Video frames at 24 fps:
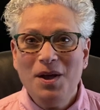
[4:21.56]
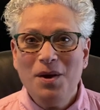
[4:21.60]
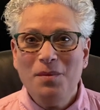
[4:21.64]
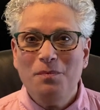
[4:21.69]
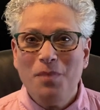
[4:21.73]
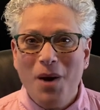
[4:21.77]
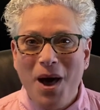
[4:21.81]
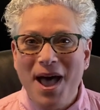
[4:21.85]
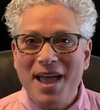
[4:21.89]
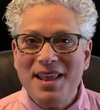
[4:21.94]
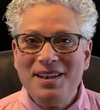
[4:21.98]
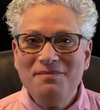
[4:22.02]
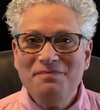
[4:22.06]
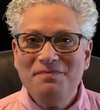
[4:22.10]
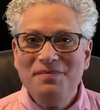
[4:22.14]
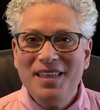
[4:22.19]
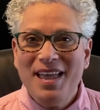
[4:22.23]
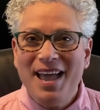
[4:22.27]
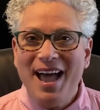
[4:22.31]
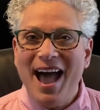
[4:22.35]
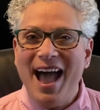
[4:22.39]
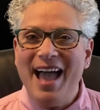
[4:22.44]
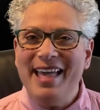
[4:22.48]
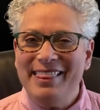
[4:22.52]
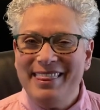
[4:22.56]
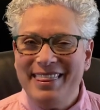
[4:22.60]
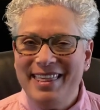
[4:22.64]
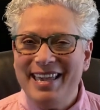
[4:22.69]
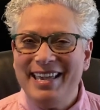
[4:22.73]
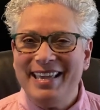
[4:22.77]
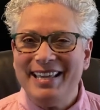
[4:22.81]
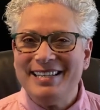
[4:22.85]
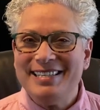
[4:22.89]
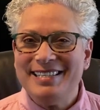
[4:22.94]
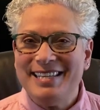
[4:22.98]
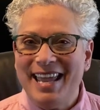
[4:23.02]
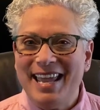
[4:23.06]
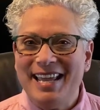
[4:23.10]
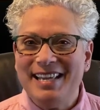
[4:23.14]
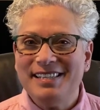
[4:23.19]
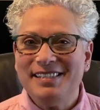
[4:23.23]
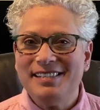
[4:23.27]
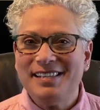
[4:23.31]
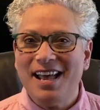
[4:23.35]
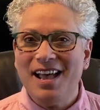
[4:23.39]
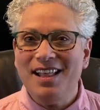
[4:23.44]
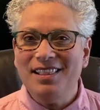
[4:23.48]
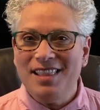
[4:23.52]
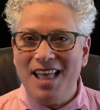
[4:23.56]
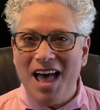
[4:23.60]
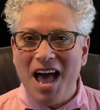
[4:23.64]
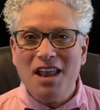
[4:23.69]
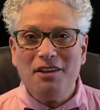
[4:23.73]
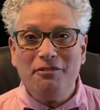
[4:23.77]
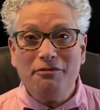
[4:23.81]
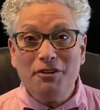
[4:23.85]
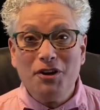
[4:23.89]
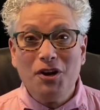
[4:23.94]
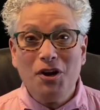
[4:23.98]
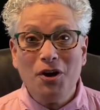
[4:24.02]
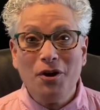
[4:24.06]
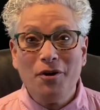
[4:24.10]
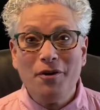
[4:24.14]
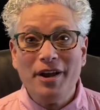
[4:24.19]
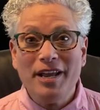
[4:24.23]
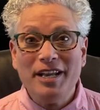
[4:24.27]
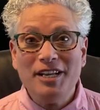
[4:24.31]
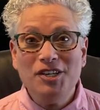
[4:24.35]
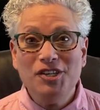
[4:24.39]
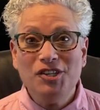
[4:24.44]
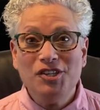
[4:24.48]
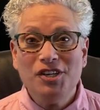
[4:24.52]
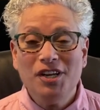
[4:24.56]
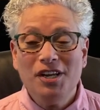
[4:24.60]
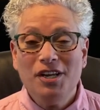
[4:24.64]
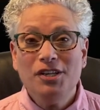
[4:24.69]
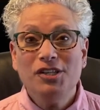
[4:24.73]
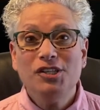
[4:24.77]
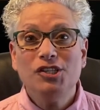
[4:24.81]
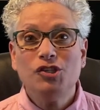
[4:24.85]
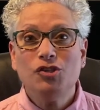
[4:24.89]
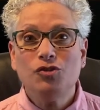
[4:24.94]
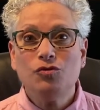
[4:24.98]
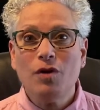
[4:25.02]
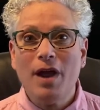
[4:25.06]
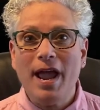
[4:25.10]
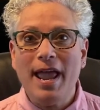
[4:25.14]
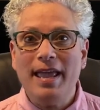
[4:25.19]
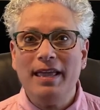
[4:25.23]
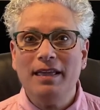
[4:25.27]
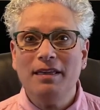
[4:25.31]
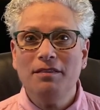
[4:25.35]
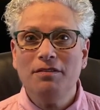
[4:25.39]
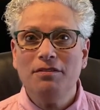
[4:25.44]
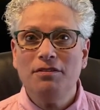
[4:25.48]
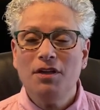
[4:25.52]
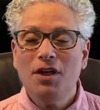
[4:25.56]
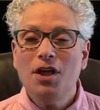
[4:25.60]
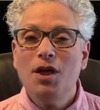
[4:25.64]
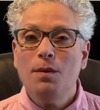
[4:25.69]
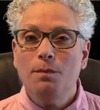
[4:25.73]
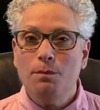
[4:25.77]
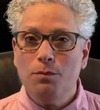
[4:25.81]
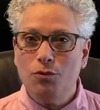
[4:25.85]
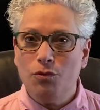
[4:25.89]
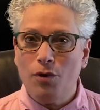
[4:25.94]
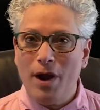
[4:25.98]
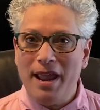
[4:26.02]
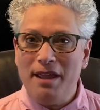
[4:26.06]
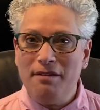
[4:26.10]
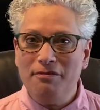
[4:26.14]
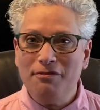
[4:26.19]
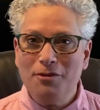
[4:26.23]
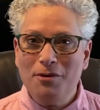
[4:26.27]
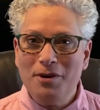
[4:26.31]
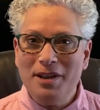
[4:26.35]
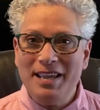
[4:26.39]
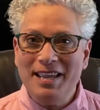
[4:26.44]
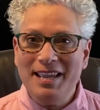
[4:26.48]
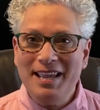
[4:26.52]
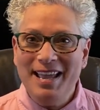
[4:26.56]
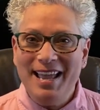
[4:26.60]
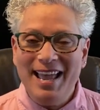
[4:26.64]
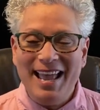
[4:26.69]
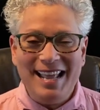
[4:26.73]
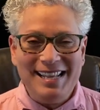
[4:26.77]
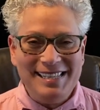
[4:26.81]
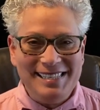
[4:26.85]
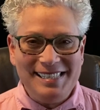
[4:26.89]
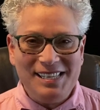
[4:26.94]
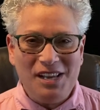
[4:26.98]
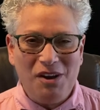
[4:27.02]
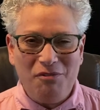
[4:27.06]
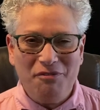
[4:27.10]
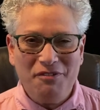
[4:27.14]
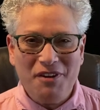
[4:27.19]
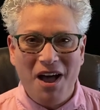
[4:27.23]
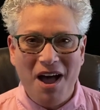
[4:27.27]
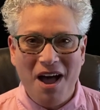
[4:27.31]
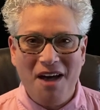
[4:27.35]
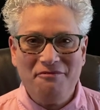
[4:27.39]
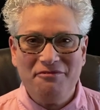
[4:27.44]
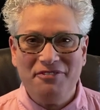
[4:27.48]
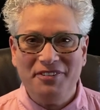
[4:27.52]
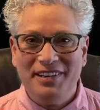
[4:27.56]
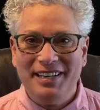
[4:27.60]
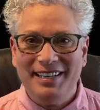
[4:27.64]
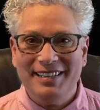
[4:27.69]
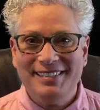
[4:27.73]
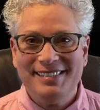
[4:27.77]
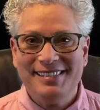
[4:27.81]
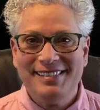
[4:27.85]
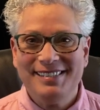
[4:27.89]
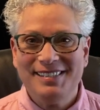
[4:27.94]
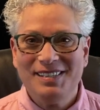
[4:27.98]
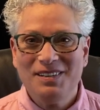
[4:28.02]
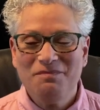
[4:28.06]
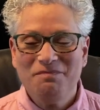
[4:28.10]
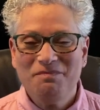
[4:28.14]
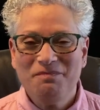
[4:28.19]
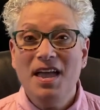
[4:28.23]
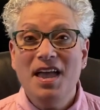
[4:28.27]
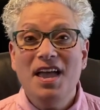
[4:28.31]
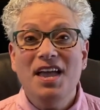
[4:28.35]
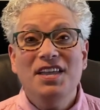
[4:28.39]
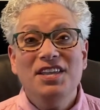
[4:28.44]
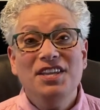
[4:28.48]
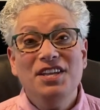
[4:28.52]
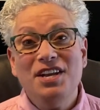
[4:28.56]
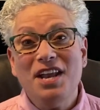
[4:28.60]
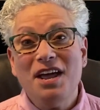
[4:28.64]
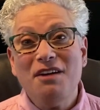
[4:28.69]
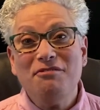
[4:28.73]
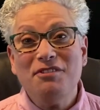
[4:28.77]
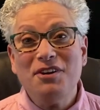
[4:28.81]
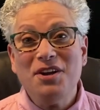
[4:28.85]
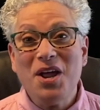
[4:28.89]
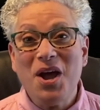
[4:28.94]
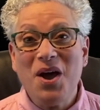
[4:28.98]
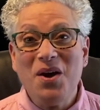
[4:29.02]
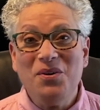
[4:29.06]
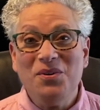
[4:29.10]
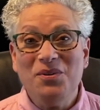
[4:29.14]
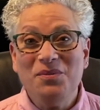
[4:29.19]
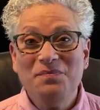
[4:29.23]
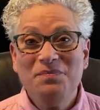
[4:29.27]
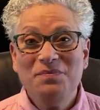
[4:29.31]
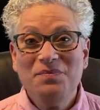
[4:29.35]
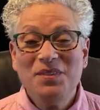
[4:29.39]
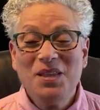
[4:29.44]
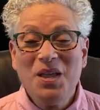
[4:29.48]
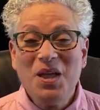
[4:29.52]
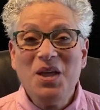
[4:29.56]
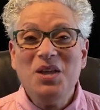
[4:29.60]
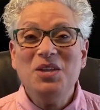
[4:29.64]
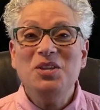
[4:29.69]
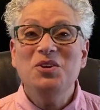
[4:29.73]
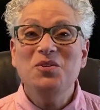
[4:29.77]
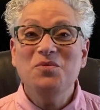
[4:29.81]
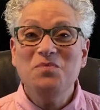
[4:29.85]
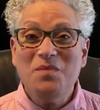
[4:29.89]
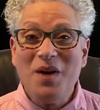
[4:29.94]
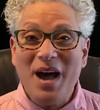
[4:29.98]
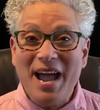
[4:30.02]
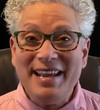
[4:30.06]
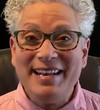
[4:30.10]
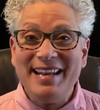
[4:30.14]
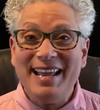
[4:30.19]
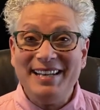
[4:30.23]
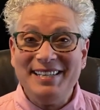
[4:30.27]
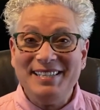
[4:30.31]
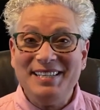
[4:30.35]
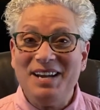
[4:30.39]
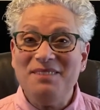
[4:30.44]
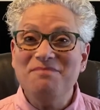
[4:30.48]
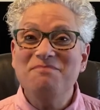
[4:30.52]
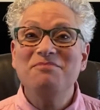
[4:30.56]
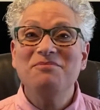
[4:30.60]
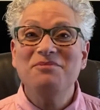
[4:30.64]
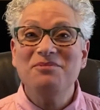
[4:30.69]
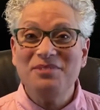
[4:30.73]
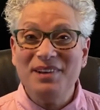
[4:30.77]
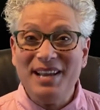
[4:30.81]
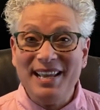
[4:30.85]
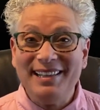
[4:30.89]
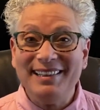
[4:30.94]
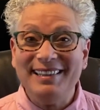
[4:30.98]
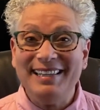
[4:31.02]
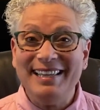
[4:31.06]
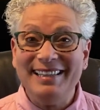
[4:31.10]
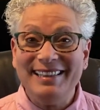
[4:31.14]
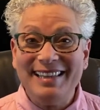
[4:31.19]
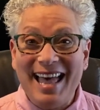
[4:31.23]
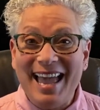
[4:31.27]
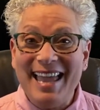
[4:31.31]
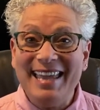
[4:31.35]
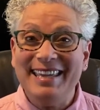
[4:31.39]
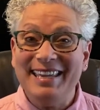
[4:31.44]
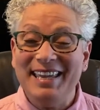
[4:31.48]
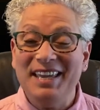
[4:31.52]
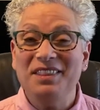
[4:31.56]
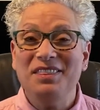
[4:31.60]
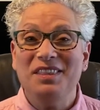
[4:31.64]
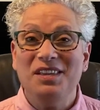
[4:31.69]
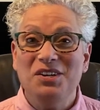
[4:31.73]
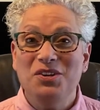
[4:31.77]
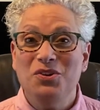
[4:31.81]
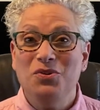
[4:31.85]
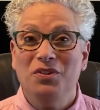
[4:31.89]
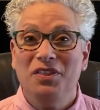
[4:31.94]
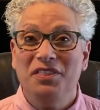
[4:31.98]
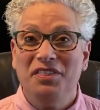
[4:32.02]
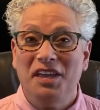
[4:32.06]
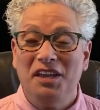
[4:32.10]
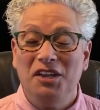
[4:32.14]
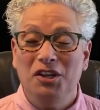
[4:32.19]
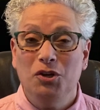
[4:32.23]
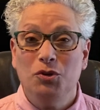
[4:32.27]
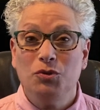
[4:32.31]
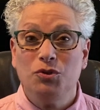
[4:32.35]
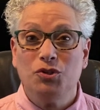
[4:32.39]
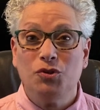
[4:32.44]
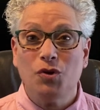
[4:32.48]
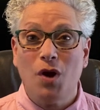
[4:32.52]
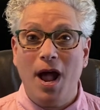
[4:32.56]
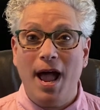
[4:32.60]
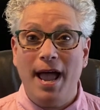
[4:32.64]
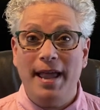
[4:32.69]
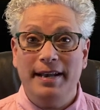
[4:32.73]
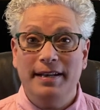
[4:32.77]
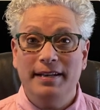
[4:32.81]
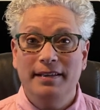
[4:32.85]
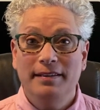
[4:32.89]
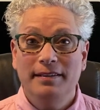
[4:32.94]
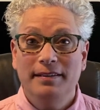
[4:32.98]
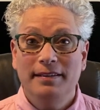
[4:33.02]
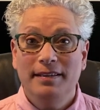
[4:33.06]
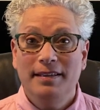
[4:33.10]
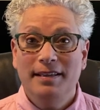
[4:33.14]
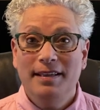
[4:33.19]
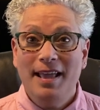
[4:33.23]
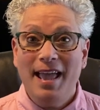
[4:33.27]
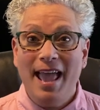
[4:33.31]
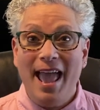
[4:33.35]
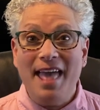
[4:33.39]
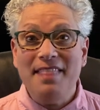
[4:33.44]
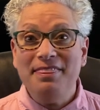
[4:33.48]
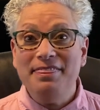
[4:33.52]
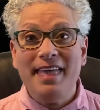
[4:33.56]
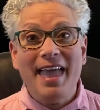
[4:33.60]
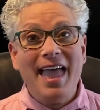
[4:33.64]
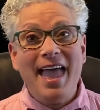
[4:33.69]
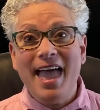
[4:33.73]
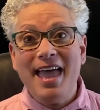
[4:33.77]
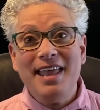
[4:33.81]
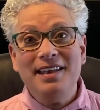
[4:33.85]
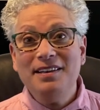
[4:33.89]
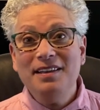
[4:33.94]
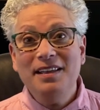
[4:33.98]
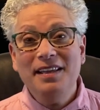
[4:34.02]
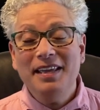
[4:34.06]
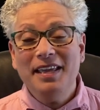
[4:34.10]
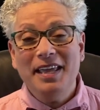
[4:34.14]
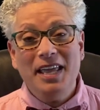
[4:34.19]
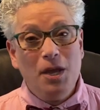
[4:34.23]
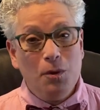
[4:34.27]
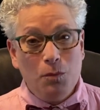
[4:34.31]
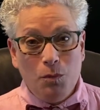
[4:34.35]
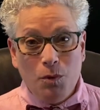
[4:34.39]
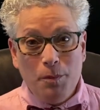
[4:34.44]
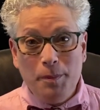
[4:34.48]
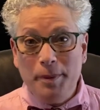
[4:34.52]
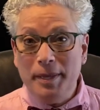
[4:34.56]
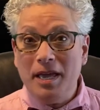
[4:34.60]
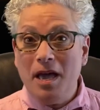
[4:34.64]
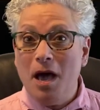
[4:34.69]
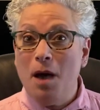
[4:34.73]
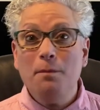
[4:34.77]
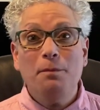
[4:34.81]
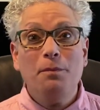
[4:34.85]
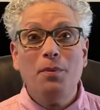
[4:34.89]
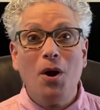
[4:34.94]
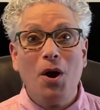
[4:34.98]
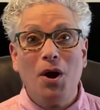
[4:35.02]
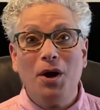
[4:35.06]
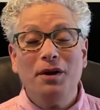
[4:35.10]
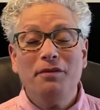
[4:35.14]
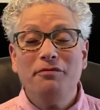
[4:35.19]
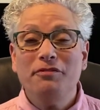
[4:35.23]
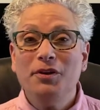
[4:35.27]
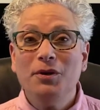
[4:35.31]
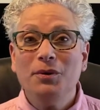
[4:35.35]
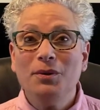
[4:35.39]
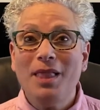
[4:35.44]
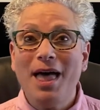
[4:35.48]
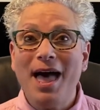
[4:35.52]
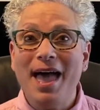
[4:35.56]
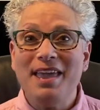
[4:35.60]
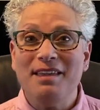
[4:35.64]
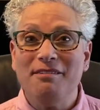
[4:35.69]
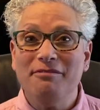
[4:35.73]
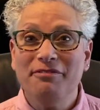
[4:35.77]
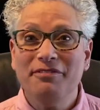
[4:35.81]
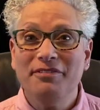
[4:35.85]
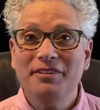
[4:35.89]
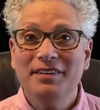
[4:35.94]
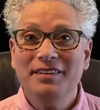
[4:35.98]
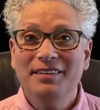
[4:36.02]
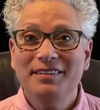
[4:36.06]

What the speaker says: but I think it takes a lot of courage, strength, bravery, and self-confidence. You never know. You might end up really liking the new thing you tried, and then it will become part of your life.